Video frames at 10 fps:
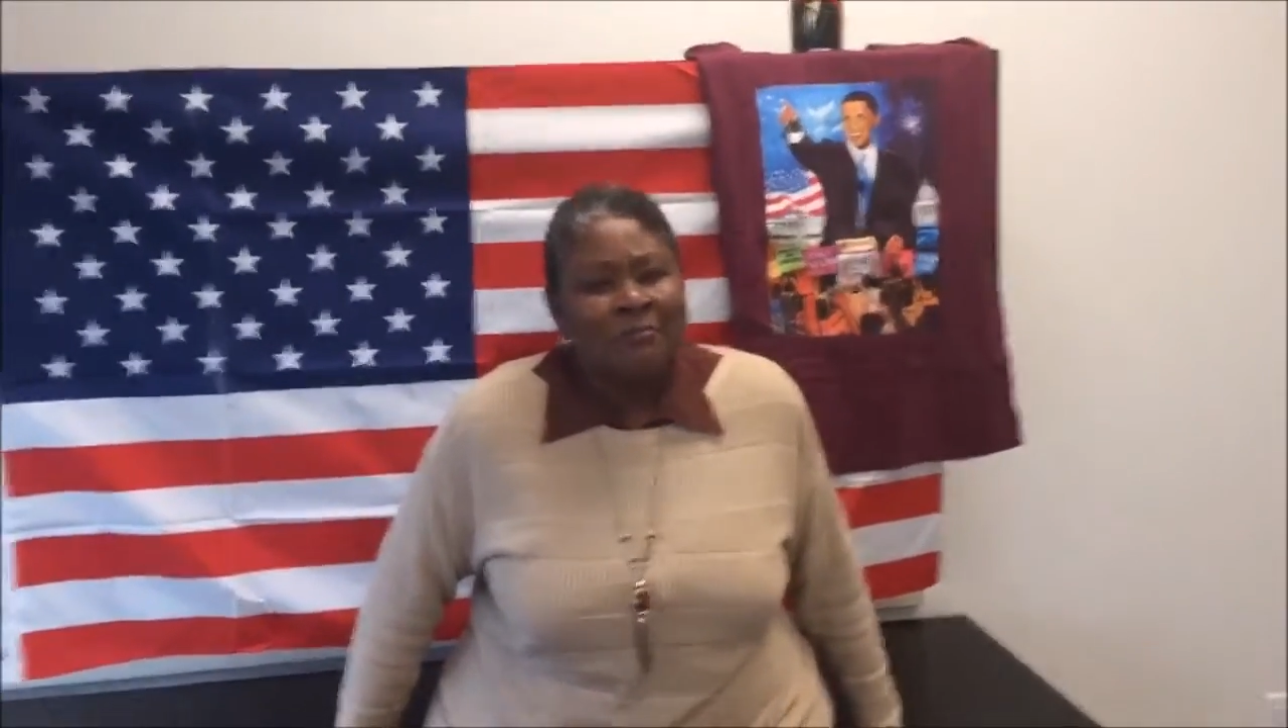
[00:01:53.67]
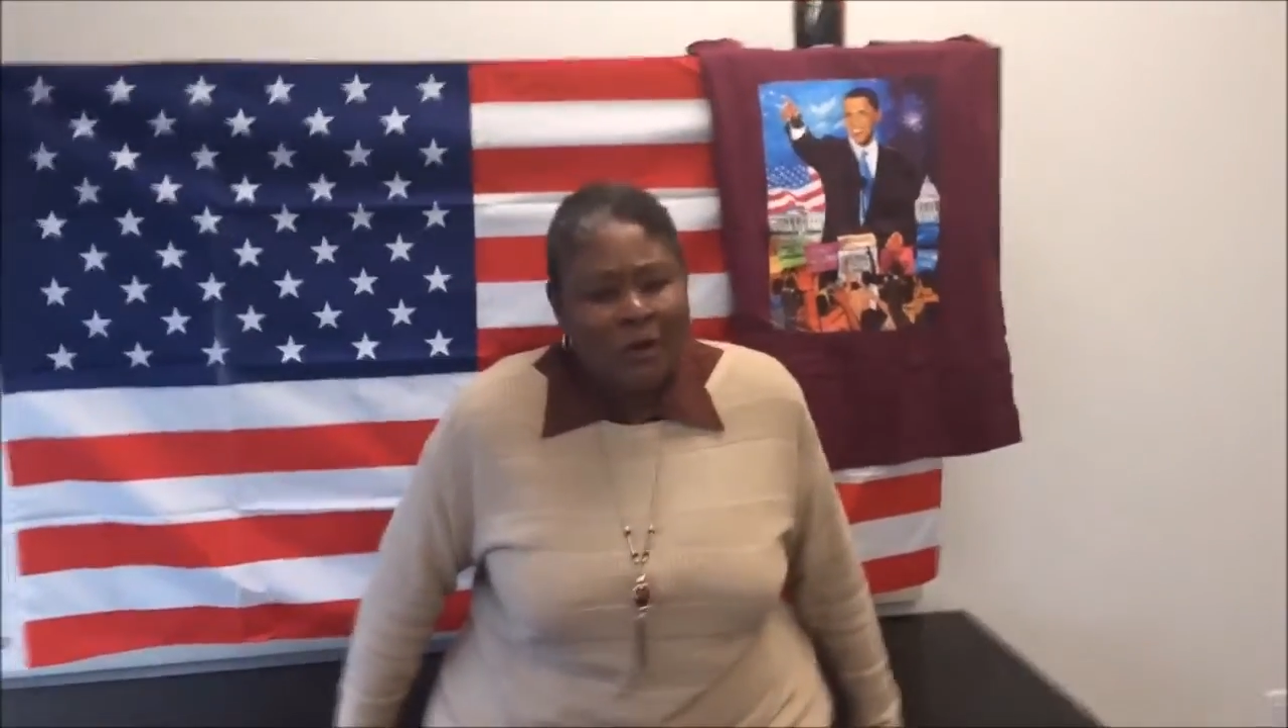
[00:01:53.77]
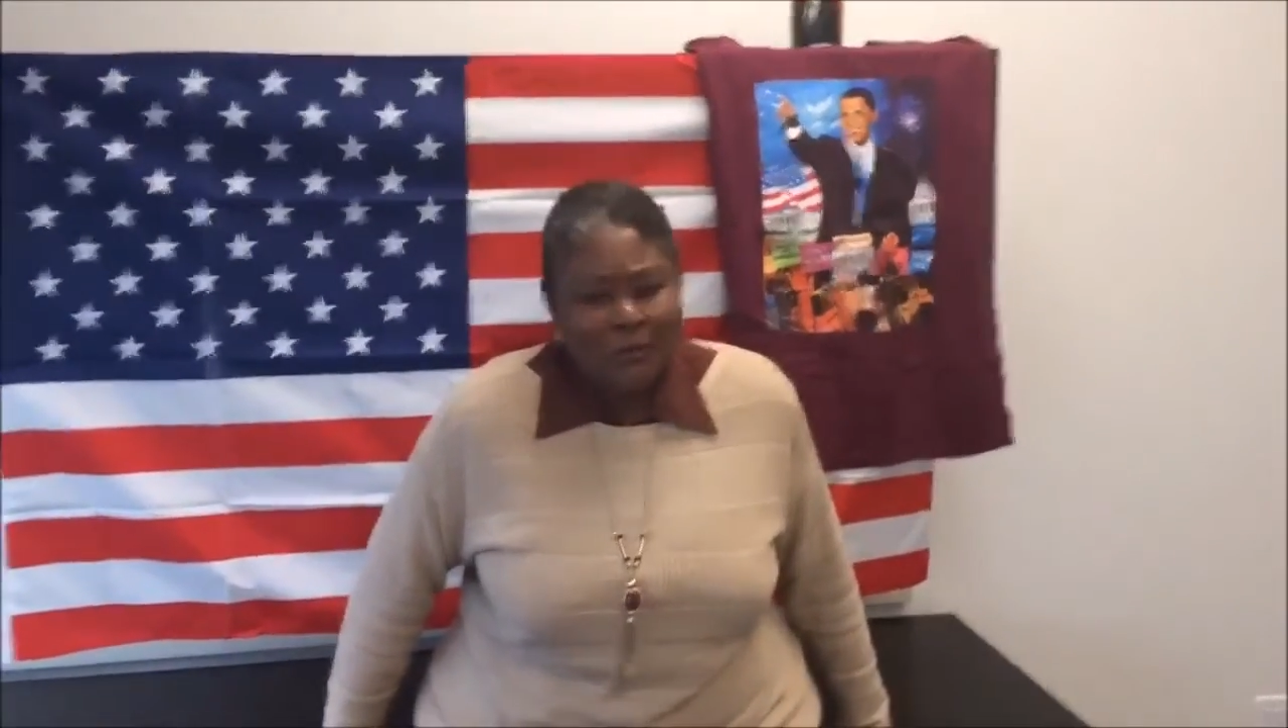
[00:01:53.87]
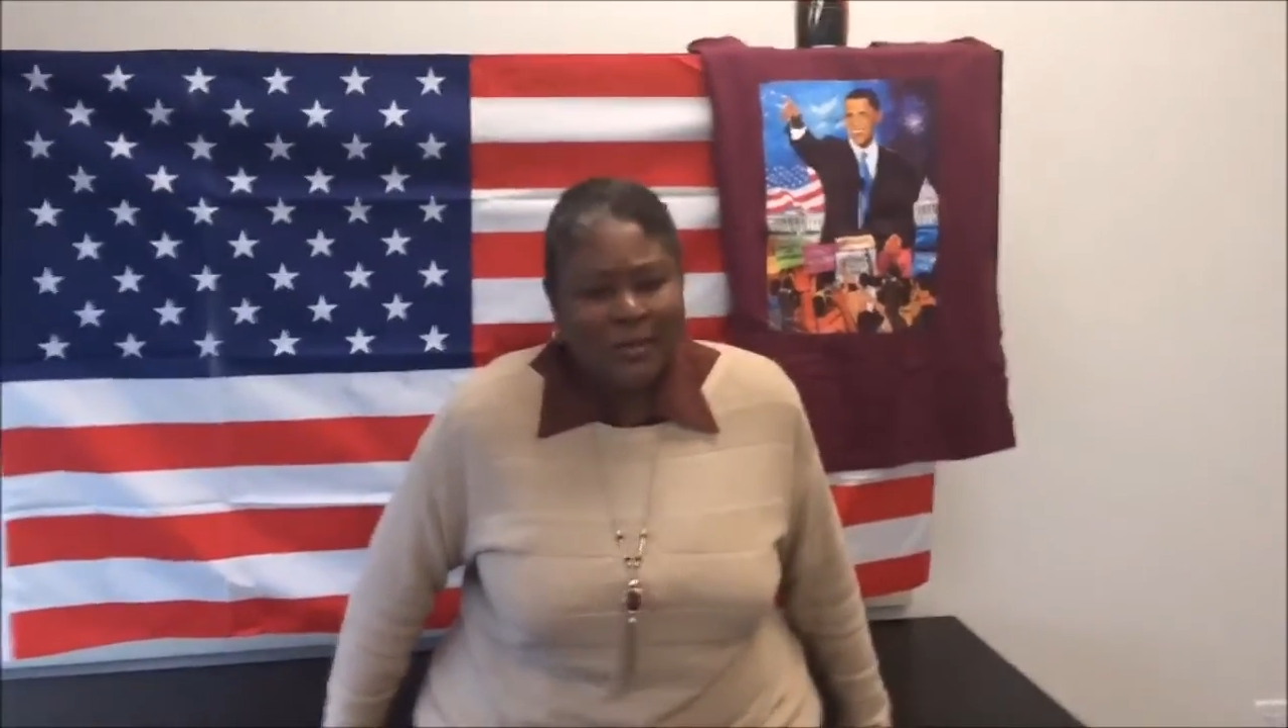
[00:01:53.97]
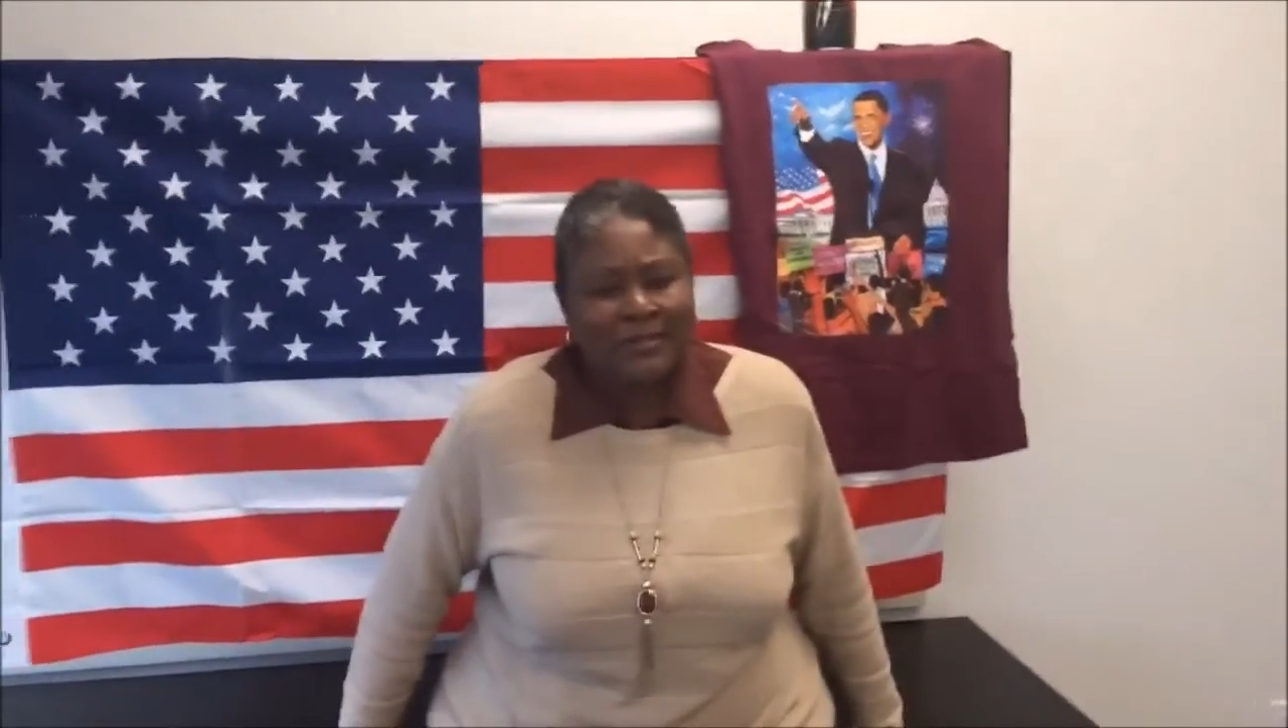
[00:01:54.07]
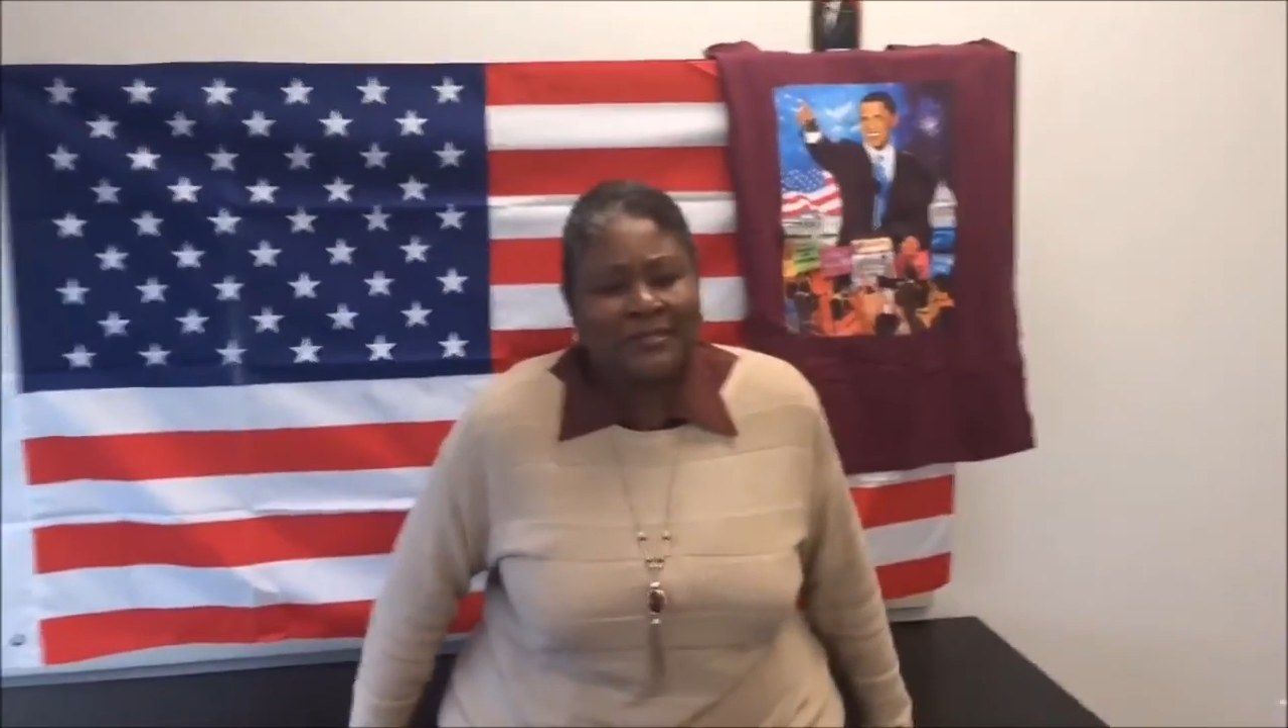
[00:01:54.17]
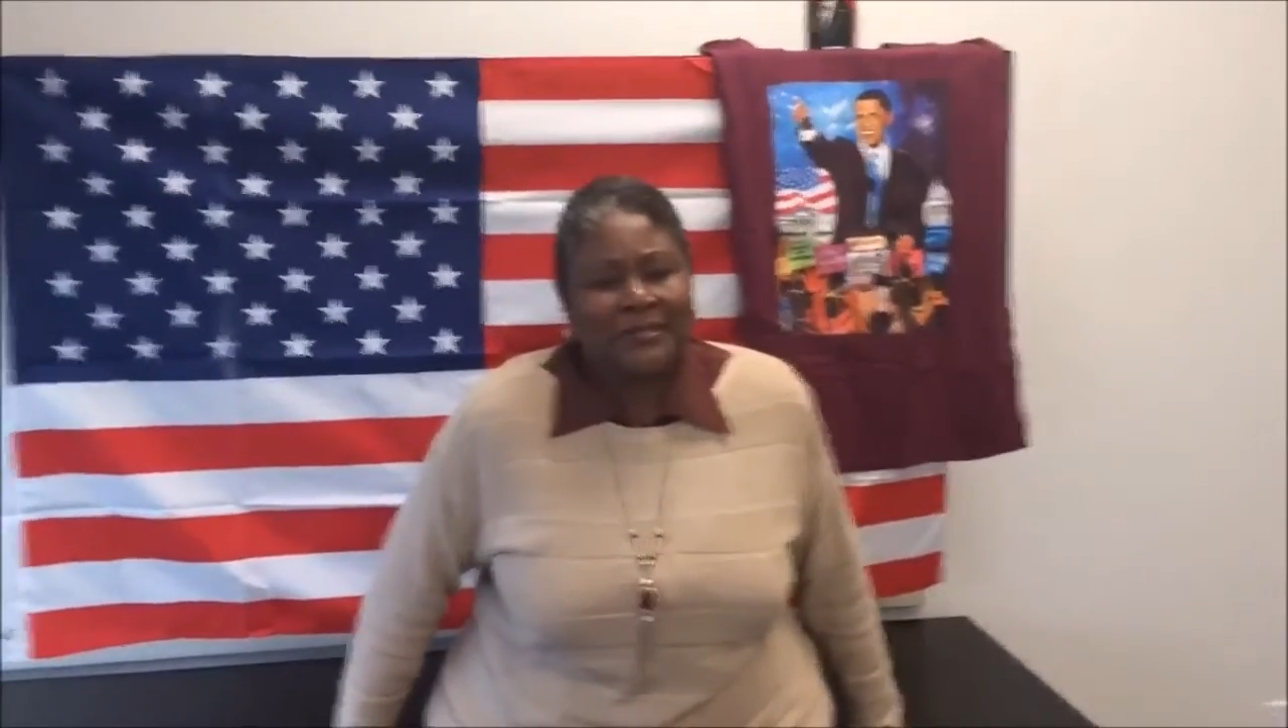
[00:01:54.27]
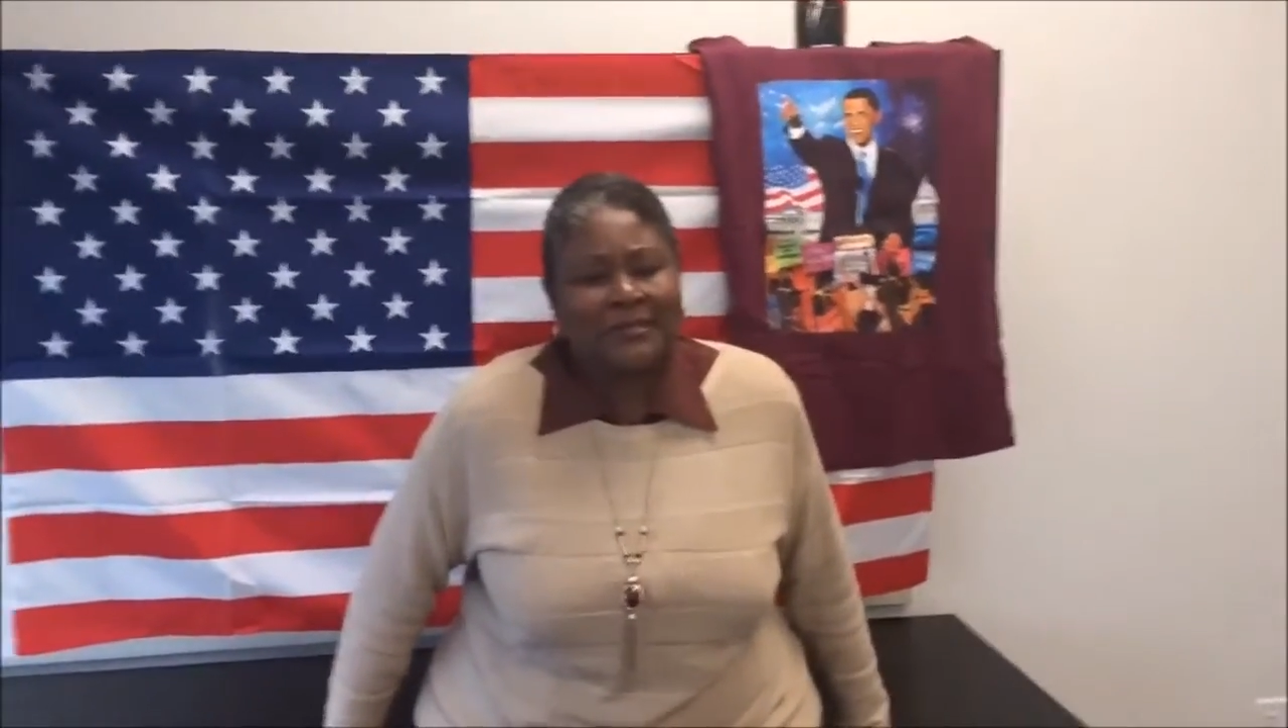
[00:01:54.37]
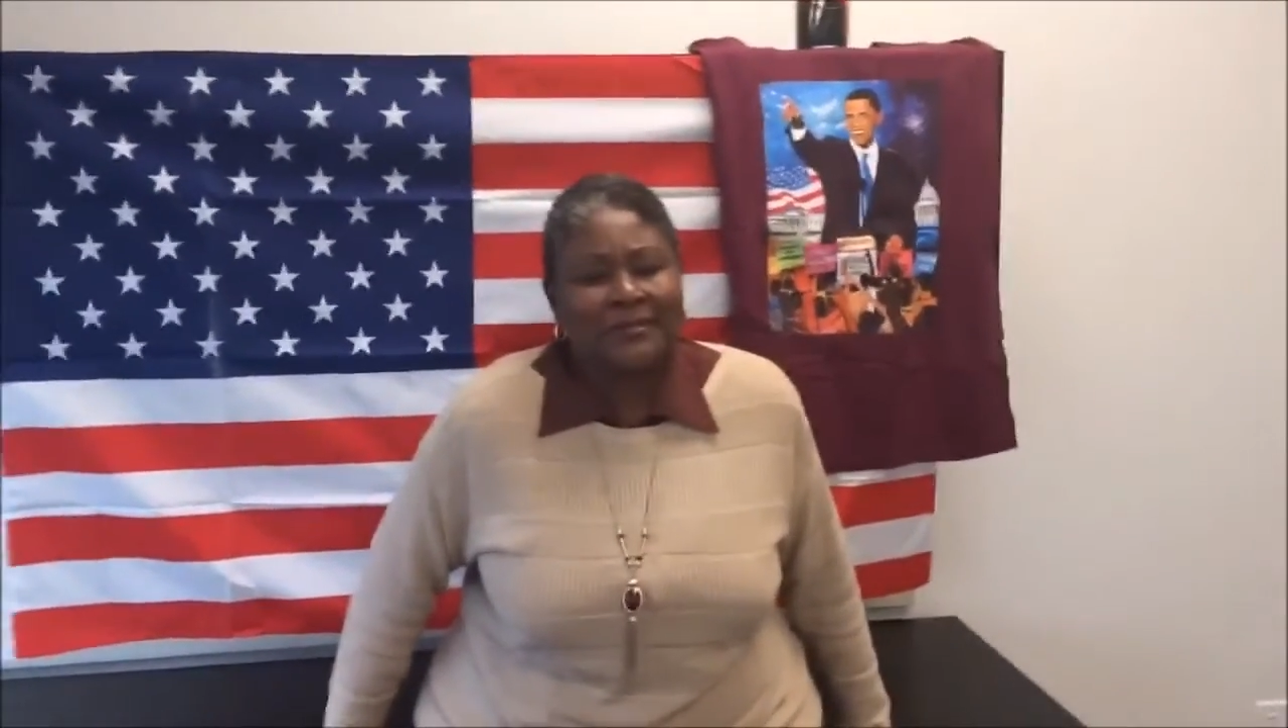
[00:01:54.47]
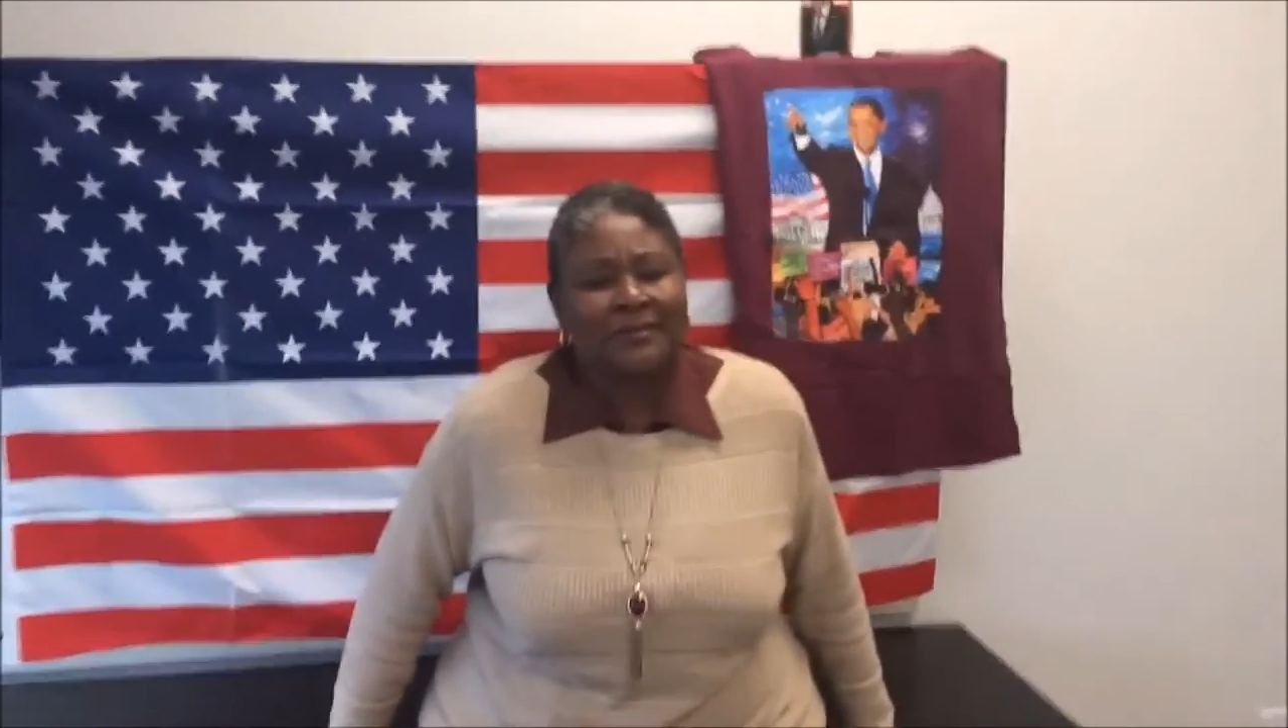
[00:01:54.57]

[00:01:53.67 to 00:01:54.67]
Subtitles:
moment,